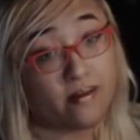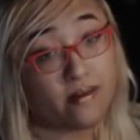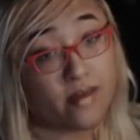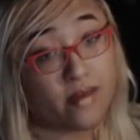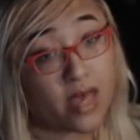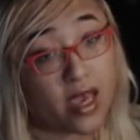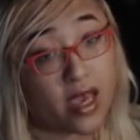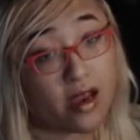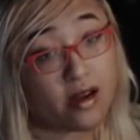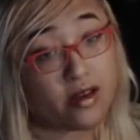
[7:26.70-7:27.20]

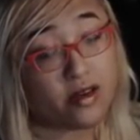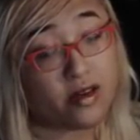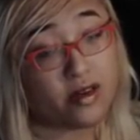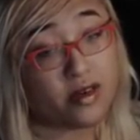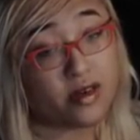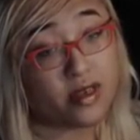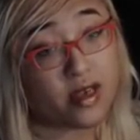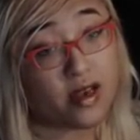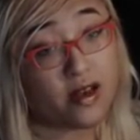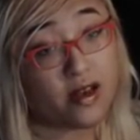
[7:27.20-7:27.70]

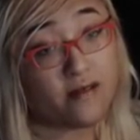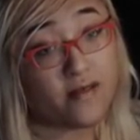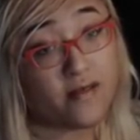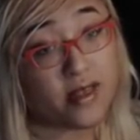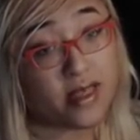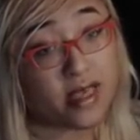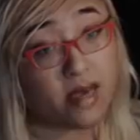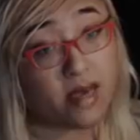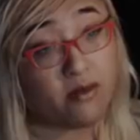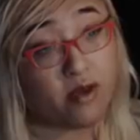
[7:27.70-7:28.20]
characters of the
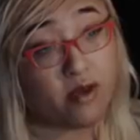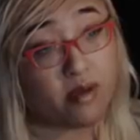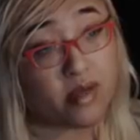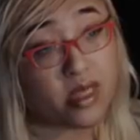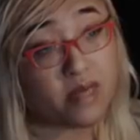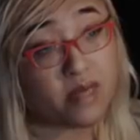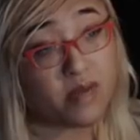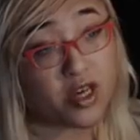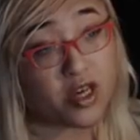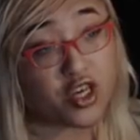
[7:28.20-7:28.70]
same weapon
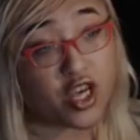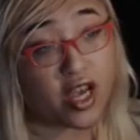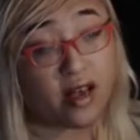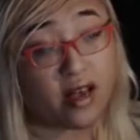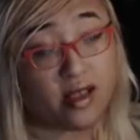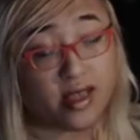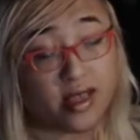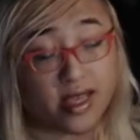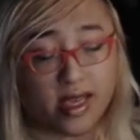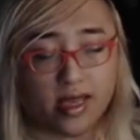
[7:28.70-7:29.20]

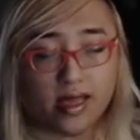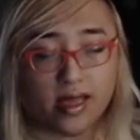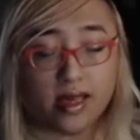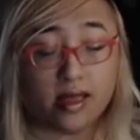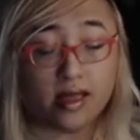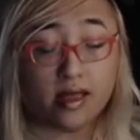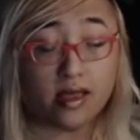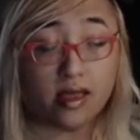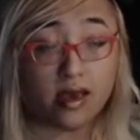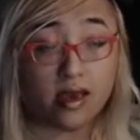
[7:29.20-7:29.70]
speciality that
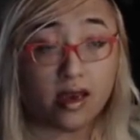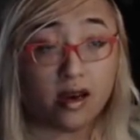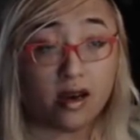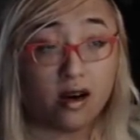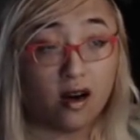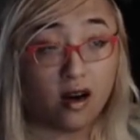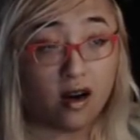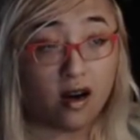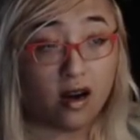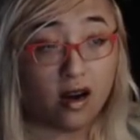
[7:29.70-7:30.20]
they
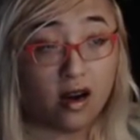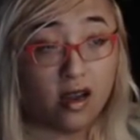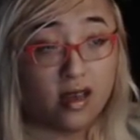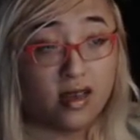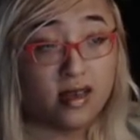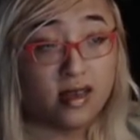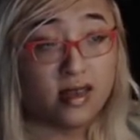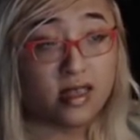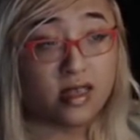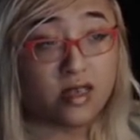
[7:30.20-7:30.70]
are.
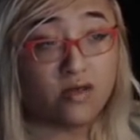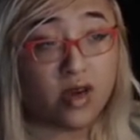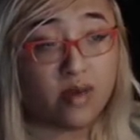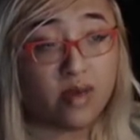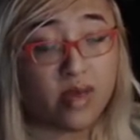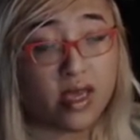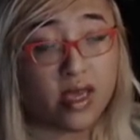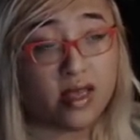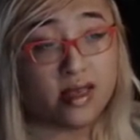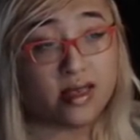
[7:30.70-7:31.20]
So what I
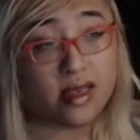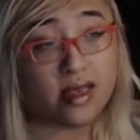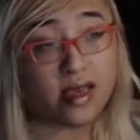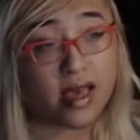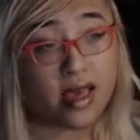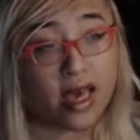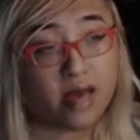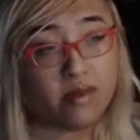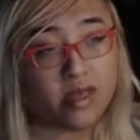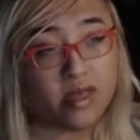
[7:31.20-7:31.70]
mean is,
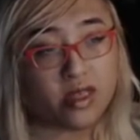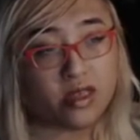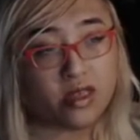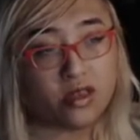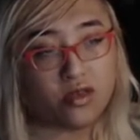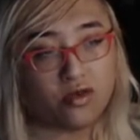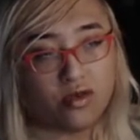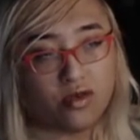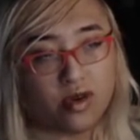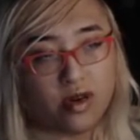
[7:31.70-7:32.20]
like, Atma's
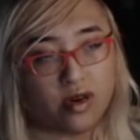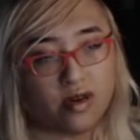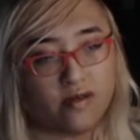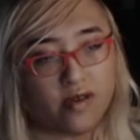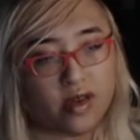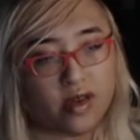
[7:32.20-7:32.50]
Sword, for